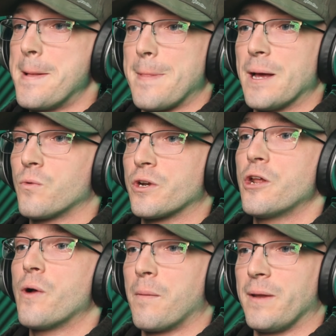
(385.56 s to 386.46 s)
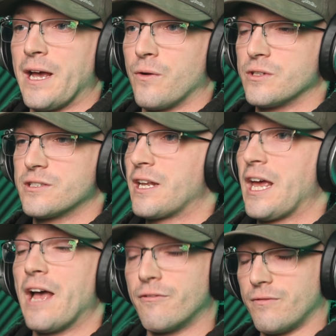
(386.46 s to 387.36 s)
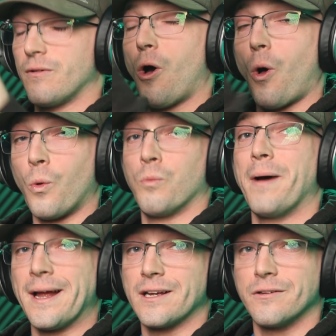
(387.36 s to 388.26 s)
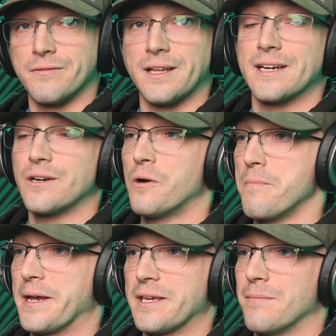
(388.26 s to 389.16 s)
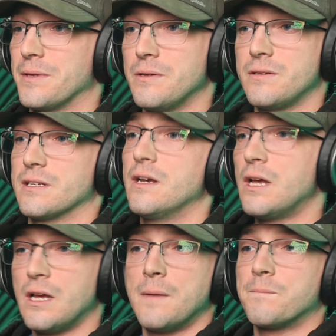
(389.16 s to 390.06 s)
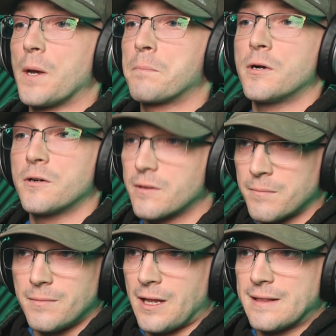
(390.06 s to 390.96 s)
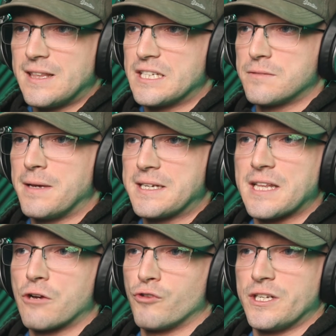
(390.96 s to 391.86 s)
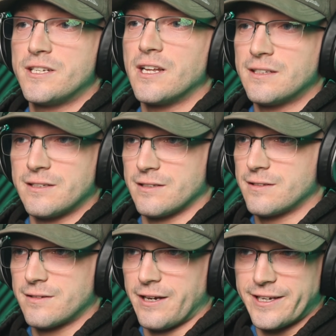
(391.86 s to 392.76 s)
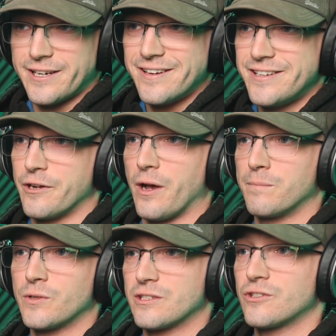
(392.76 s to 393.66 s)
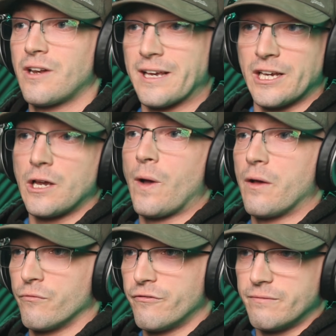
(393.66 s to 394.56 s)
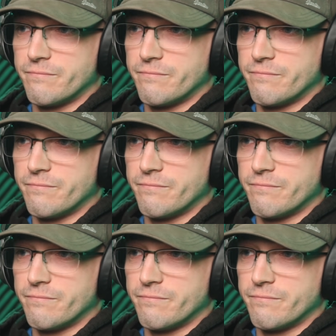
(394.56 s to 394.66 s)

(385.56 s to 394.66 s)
I don't want to know how many hours, and I have a whole bank of that on my computer. A product like this makes that redundant. It's not like I can go out and